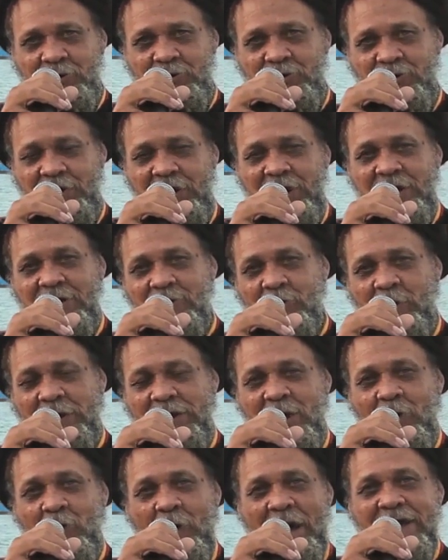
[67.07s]
Saying whether
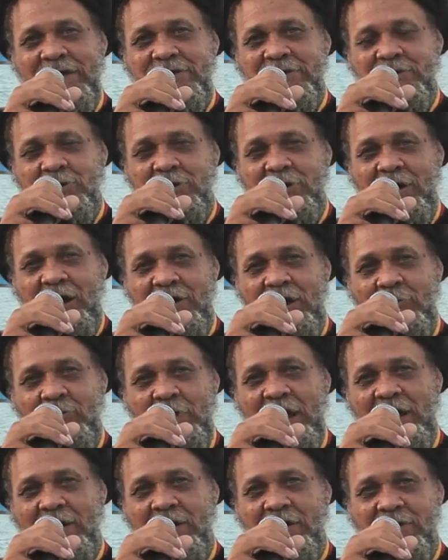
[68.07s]
you're white or you're
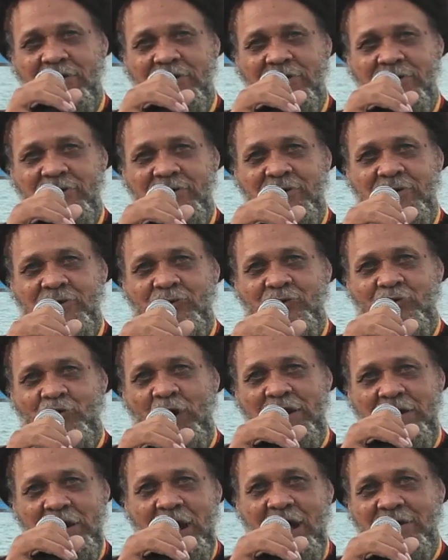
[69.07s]
black.
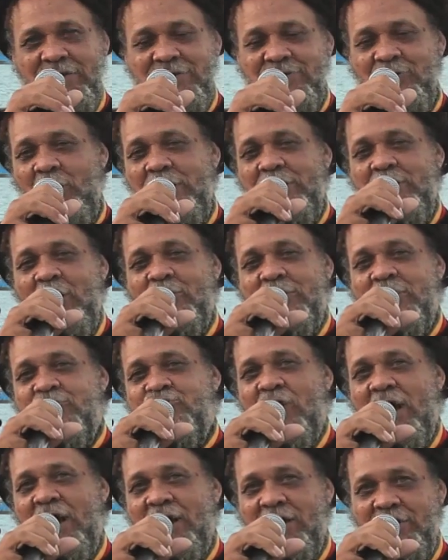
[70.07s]
Fred Locks going down the
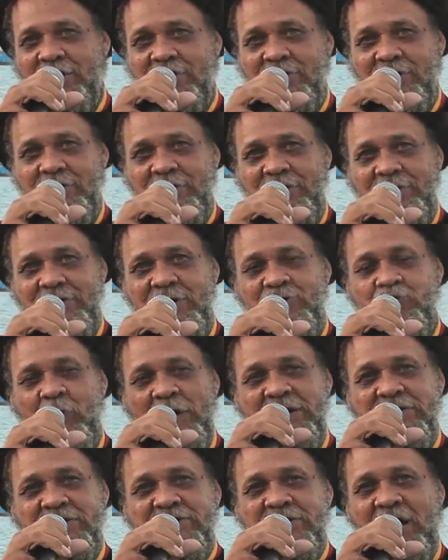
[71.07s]
track. This one
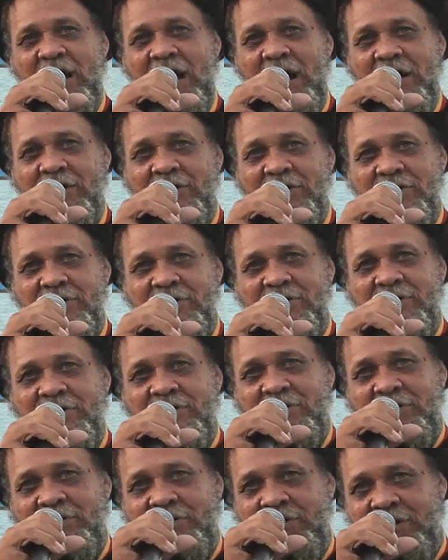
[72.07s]
is called
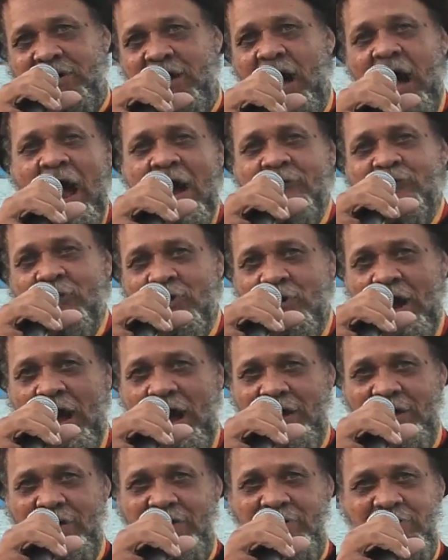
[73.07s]
Garvey
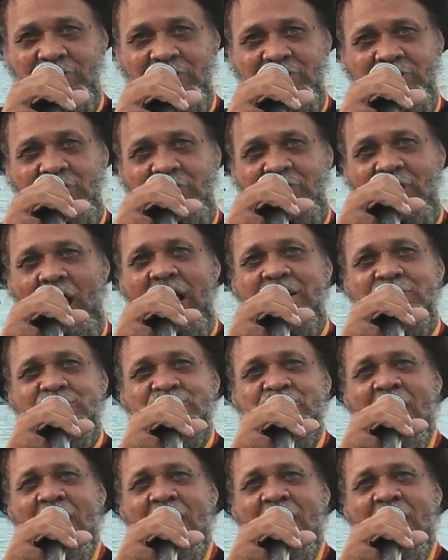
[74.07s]
Rock. Culture.